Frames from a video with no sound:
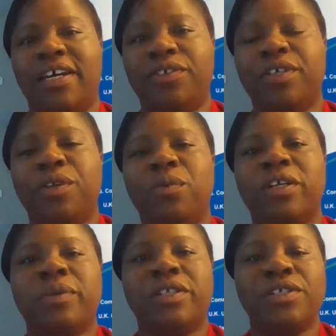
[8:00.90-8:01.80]
You can
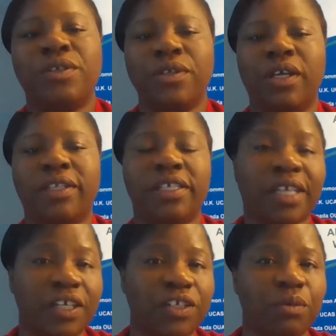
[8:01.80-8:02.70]
work with the student on
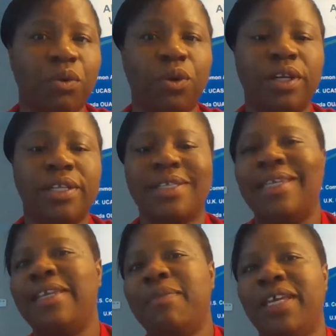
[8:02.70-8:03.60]
discussion boards,
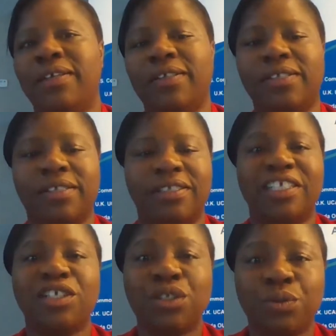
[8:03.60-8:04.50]
emails,
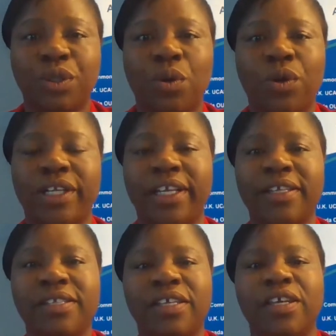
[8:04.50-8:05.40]
digital
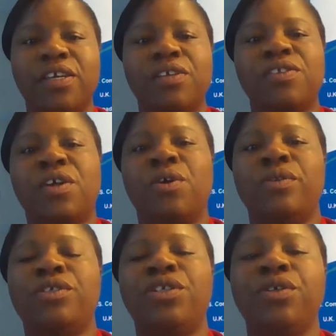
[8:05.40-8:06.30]
recordings. So
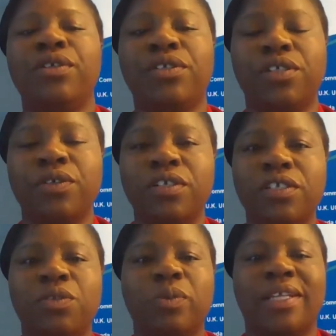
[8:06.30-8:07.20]
the
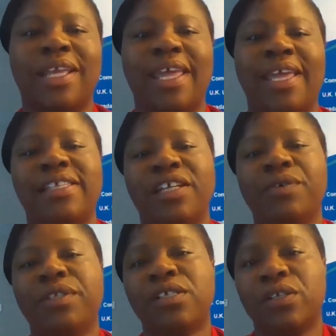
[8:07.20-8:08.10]
students with
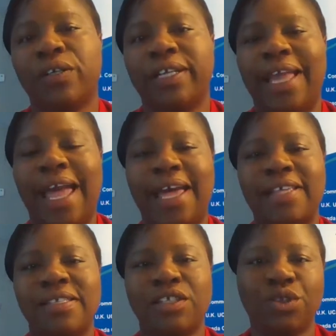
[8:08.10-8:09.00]
asynchronous learning
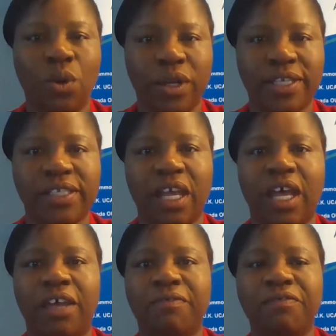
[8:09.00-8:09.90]
has the choice
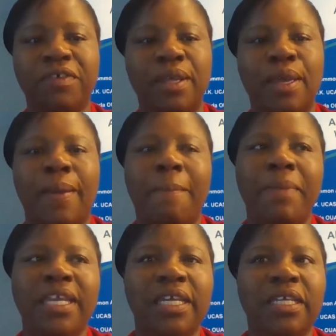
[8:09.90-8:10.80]
of
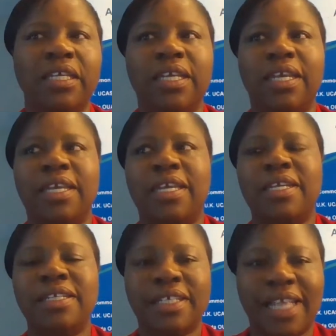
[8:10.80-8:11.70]
being
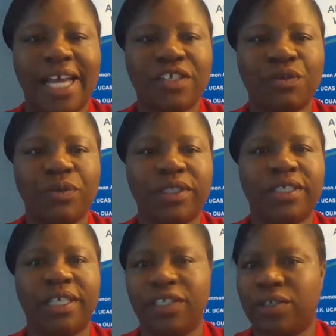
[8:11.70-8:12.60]
in the classroom with the
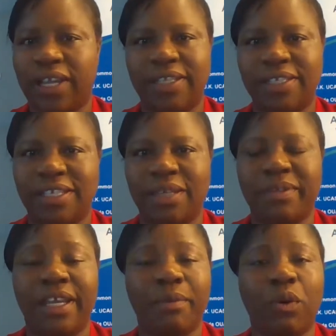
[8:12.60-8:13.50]
teacher at the same
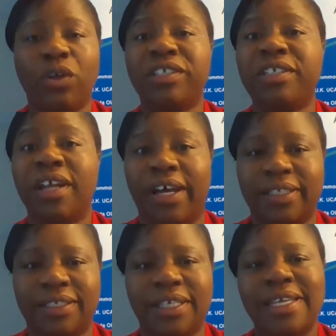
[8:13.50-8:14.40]
time or
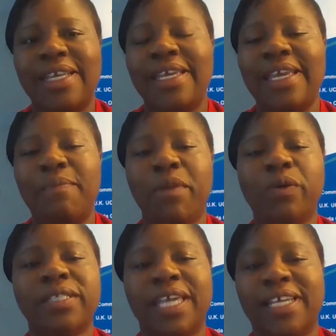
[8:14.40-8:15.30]
not. In
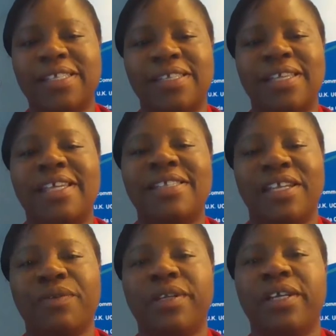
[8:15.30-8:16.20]
most cases,
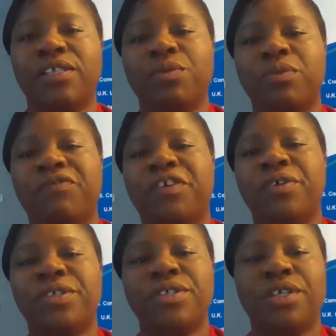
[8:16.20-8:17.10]
asynchronous
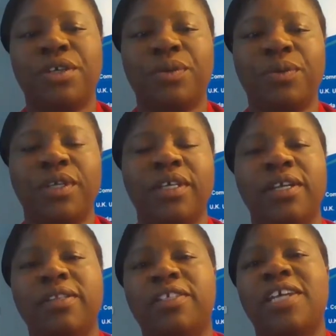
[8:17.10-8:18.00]
refers to
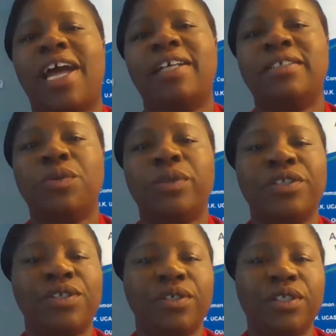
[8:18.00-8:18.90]
the child or the
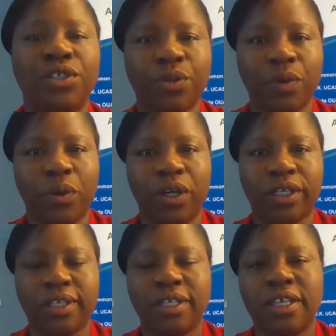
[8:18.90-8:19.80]
student doing
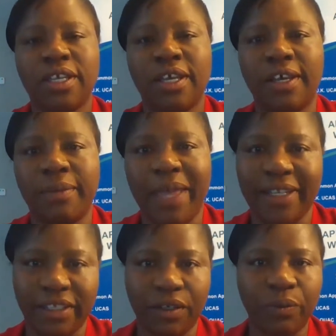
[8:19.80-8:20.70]
work
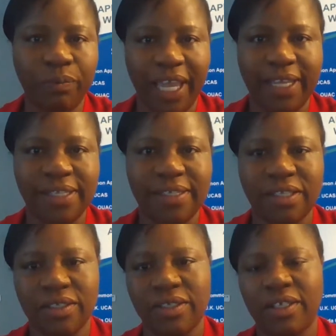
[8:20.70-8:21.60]
at their own
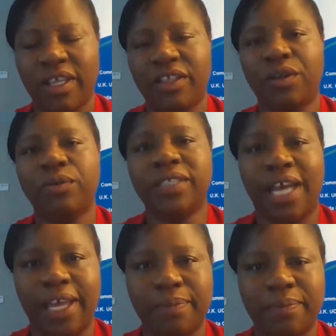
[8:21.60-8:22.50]
pace, at their own
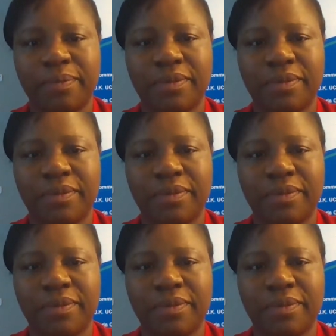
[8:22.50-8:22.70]
time.